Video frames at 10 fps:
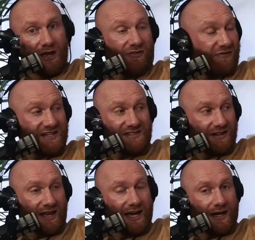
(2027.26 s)
If he fights like
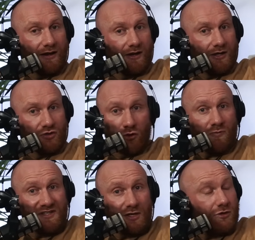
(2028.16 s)
that, John
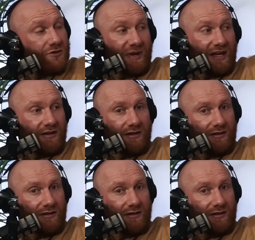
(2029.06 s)
wasn't good, mate.